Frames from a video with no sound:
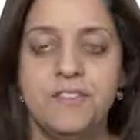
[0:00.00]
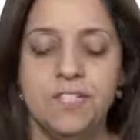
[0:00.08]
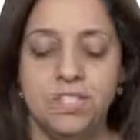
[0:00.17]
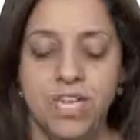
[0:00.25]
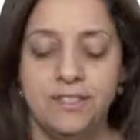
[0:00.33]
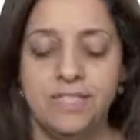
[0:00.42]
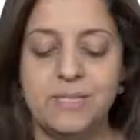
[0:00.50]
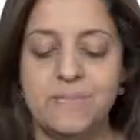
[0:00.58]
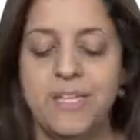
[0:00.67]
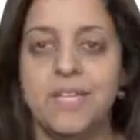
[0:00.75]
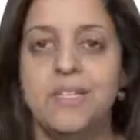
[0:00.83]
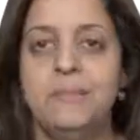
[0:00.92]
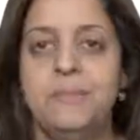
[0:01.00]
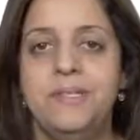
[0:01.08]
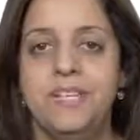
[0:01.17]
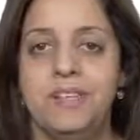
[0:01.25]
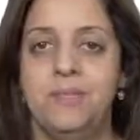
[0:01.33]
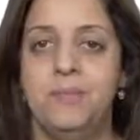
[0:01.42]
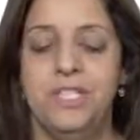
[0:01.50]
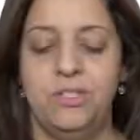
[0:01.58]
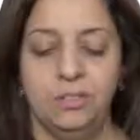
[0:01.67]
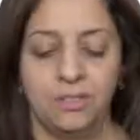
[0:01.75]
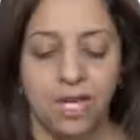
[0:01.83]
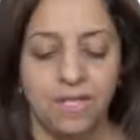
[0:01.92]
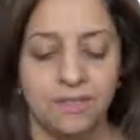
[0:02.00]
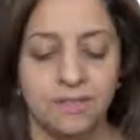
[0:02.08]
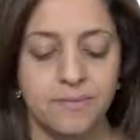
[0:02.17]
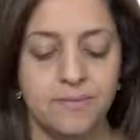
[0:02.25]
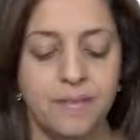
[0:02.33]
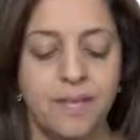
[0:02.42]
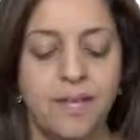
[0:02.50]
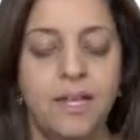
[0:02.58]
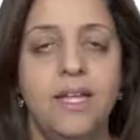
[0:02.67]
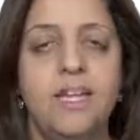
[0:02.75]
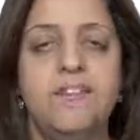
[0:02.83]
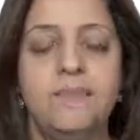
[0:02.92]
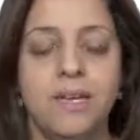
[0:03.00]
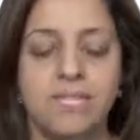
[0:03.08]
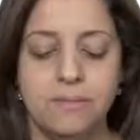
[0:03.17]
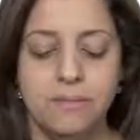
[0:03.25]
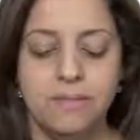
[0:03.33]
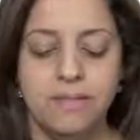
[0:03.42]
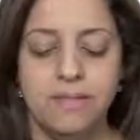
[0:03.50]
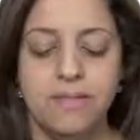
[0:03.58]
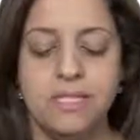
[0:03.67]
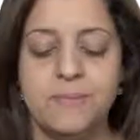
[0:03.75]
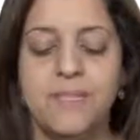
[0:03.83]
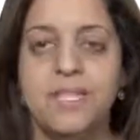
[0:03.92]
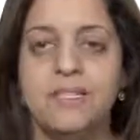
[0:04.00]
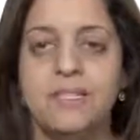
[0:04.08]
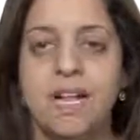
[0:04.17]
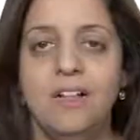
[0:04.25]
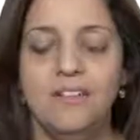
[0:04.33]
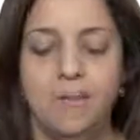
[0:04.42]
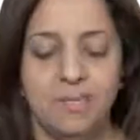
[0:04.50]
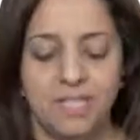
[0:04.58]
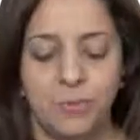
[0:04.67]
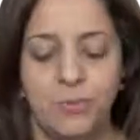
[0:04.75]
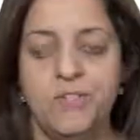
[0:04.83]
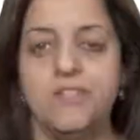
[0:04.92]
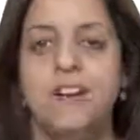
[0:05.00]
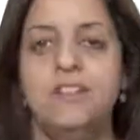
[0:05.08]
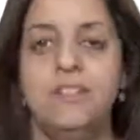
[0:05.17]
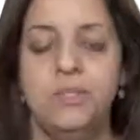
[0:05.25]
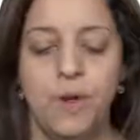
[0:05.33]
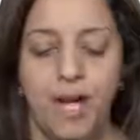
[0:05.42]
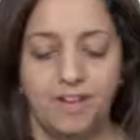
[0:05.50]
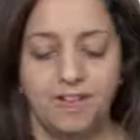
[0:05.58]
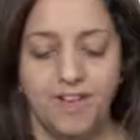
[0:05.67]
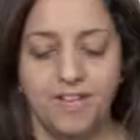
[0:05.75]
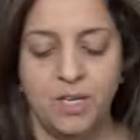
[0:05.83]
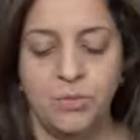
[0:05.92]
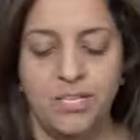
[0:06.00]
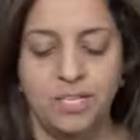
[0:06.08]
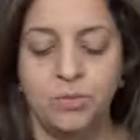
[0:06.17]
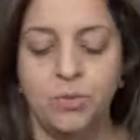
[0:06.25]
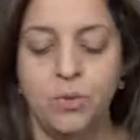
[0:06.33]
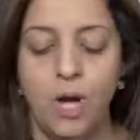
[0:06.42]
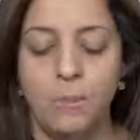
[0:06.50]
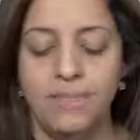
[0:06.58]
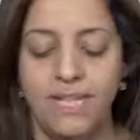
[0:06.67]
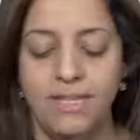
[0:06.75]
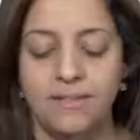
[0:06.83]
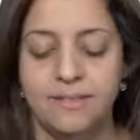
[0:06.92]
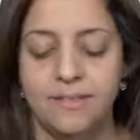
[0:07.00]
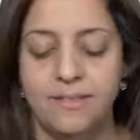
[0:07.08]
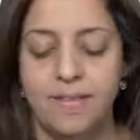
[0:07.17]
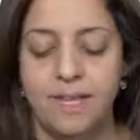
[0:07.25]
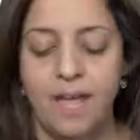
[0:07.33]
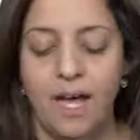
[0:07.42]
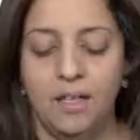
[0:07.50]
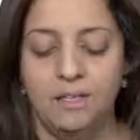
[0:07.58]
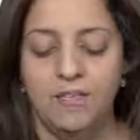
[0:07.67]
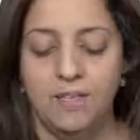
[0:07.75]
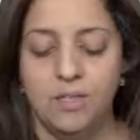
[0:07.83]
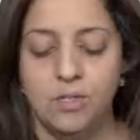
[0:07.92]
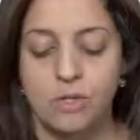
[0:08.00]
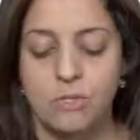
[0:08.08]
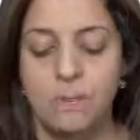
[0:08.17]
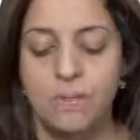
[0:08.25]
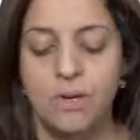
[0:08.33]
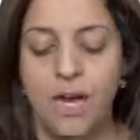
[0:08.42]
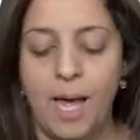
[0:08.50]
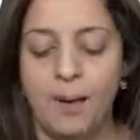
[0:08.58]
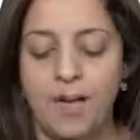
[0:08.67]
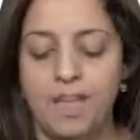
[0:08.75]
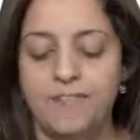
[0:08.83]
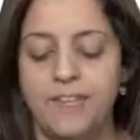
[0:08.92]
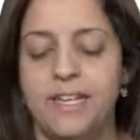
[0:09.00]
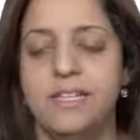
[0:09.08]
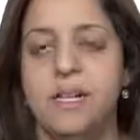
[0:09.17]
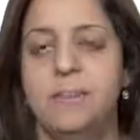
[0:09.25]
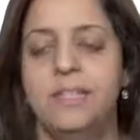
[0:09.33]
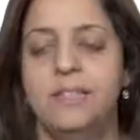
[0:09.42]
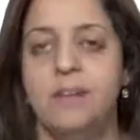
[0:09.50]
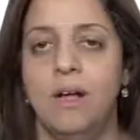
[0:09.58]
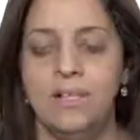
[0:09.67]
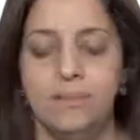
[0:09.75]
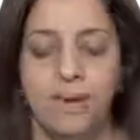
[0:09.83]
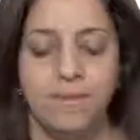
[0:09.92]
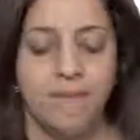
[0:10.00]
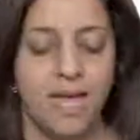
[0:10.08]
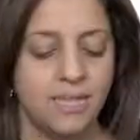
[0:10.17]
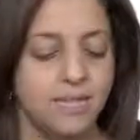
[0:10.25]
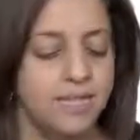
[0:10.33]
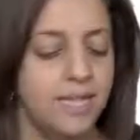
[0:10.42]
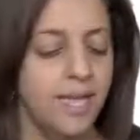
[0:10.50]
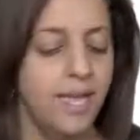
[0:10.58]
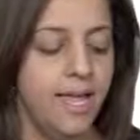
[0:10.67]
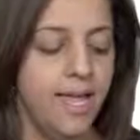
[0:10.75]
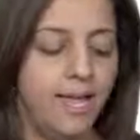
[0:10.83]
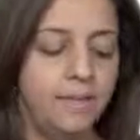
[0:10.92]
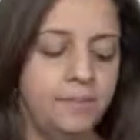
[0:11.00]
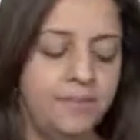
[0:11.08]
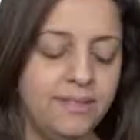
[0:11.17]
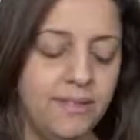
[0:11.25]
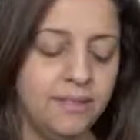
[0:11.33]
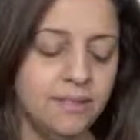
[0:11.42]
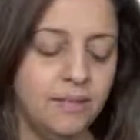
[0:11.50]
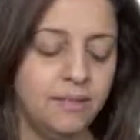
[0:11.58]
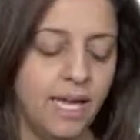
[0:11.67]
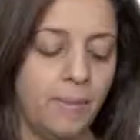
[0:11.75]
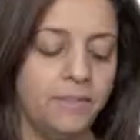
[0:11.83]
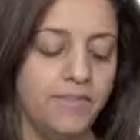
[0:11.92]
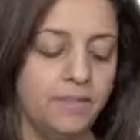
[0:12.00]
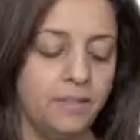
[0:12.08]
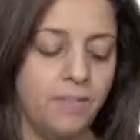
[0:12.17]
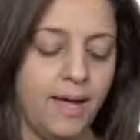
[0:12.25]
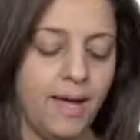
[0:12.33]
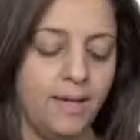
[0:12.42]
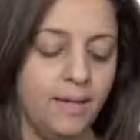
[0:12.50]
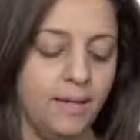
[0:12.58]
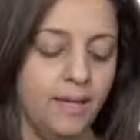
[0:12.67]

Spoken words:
this child is bigger than beta, then we need to cut. If the maximum utility is bigger than alpha, means that we found a new alpha, then we need to update alpha. So remember, alpha is updated only by max, and beta is only updated by